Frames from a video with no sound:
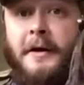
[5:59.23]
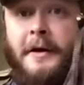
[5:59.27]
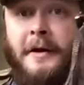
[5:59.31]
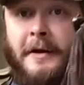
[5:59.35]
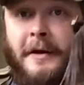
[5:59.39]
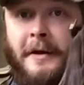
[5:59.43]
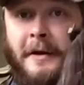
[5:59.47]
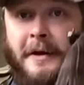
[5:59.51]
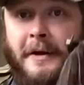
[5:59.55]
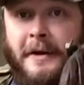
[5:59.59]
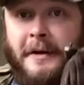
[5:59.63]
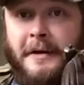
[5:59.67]

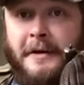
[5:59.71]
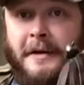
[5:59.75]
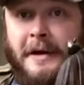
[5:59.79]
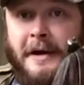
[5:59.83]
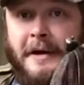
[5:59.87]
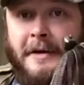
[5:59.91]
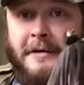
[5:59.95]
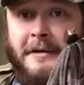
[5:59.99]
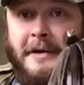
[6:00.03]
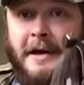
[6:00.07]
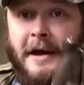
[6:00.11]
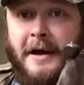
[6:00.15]

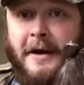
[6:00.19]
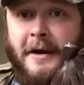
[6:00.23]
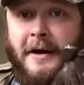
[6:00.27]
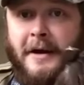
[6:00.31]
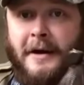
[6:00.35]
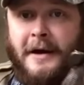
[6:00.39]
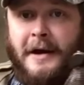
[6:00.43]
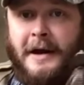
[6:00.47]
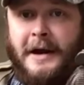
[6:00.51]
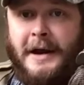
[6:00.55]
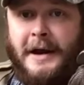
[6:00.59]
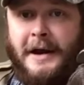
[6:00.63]
There's that
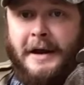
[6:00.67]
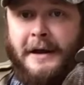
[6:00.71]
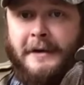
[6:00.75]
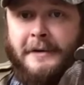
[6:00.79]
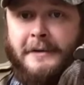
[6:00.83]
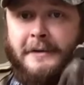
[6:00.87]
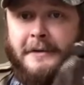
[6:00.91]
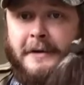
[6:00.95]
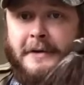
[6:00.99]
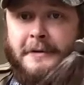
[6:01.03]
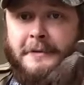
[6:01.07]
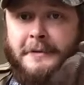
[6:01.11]
hot
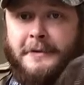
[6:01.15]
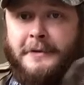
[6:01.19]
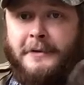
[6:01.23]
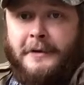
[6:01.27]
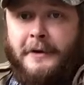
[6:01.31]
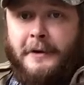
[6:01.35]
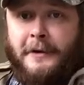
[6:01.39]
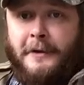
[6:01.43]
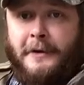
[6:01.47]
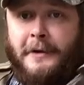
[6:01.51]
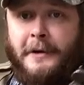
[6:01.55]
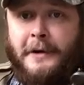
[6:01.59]
hands I was
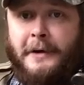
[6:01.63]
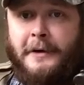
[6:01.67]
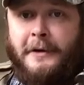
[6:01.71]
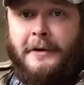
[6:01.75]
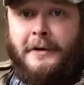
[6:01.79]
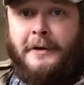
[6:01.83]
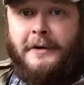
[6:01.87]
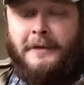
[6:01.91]
showing you.